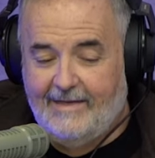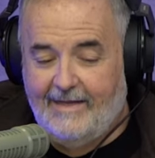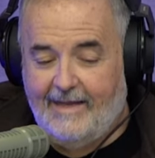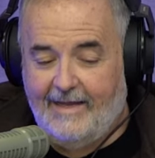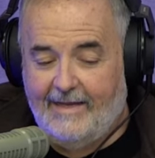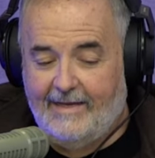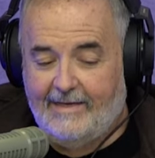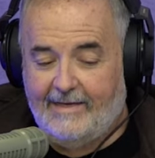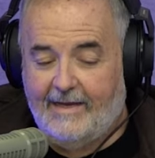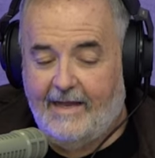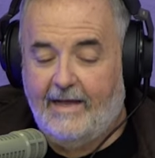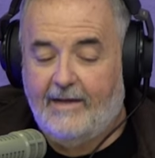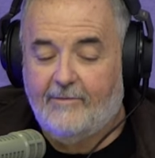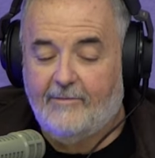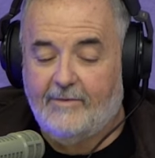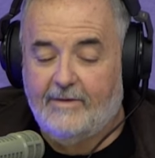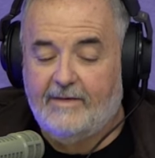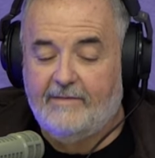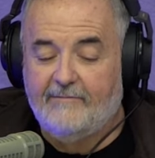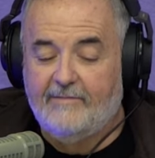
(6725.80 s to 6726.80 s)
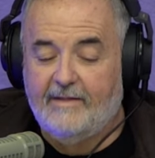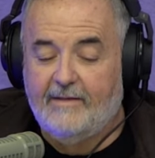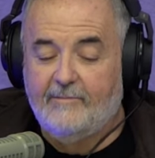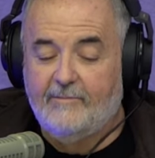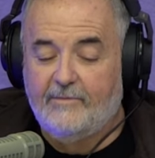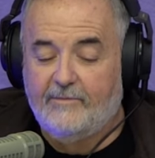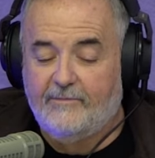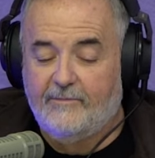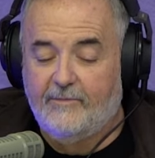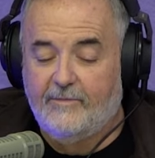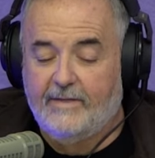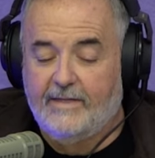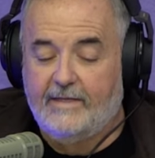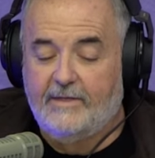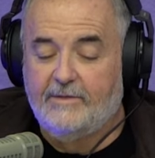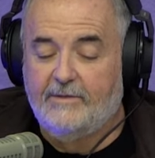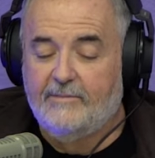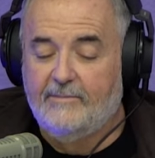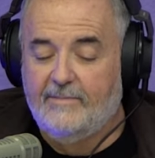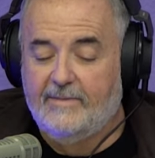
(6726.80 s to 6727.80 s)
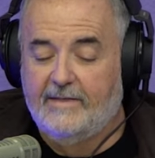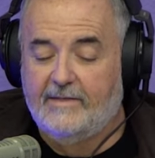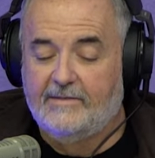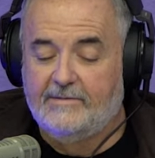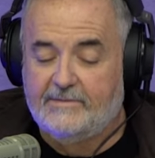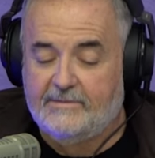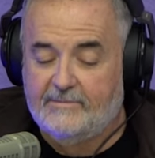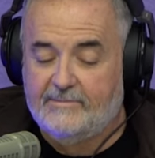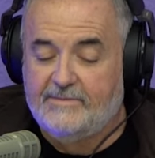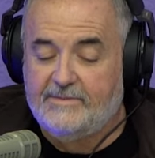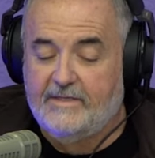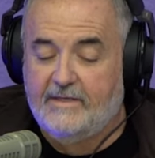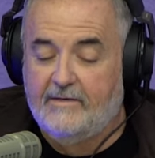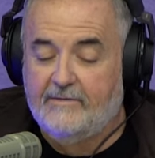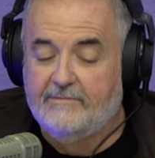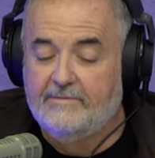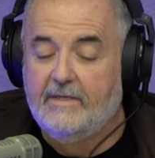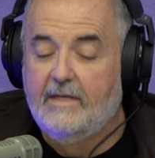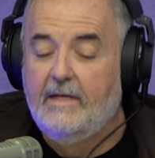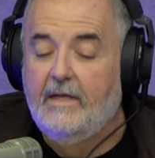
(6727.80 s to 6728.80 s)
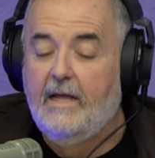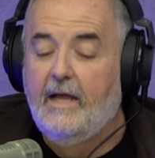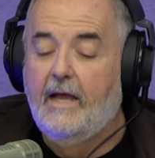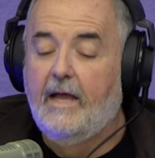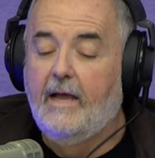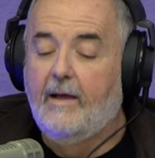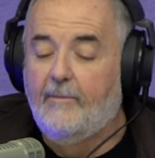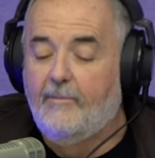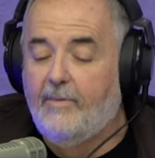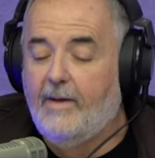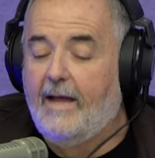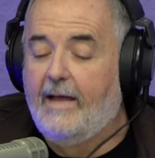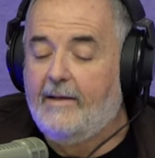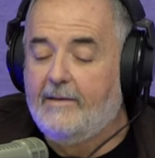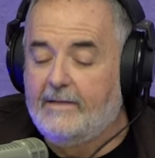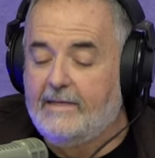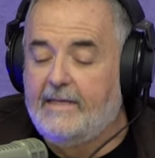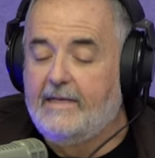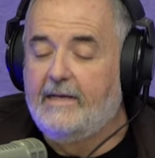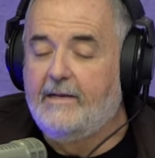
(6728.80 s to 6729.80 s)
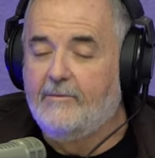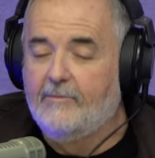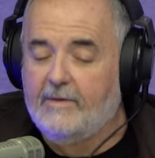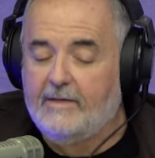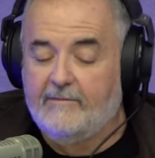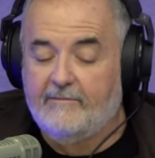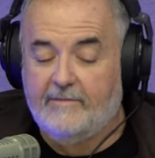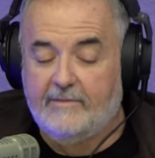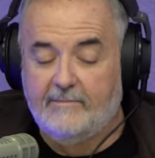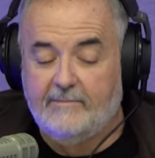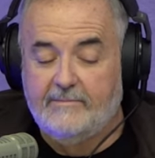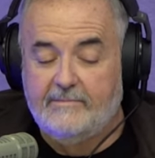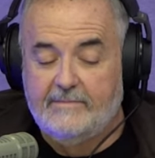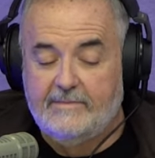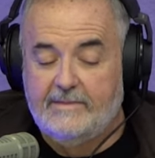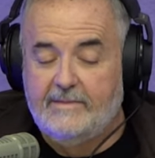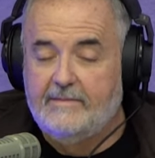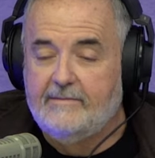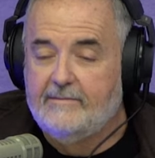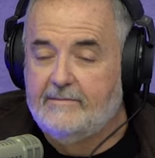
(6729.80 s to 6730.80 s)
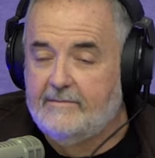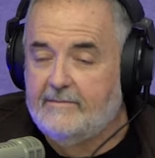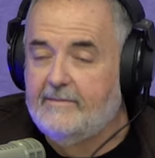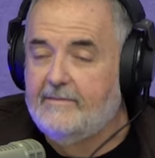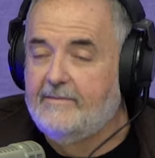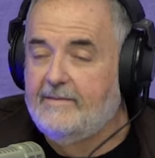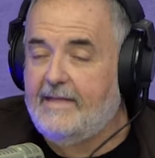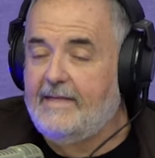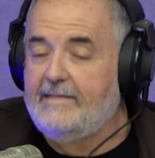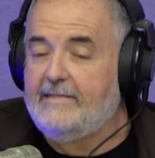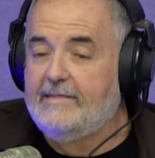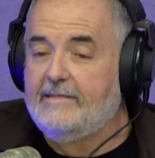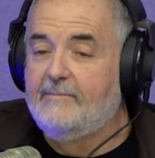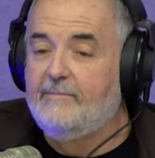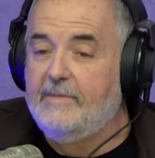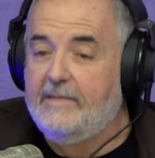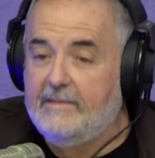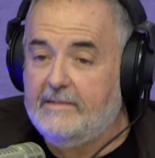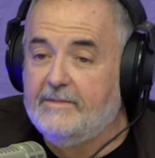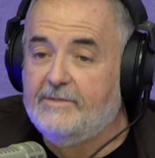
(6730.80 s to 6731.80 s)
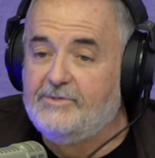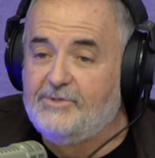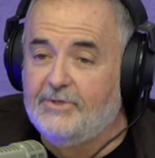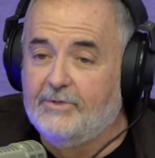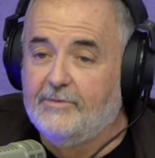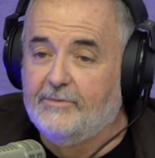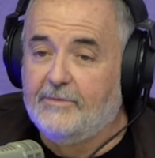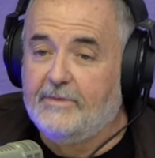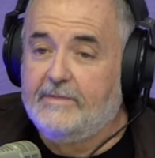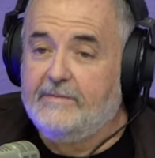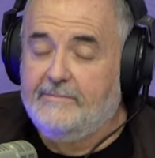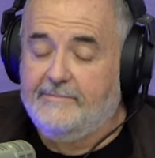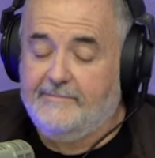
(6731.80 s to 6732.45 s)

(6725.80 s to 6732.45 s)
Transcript: And got rid of them before they could embarrass themselves. By getting rid of them, they did mean the children.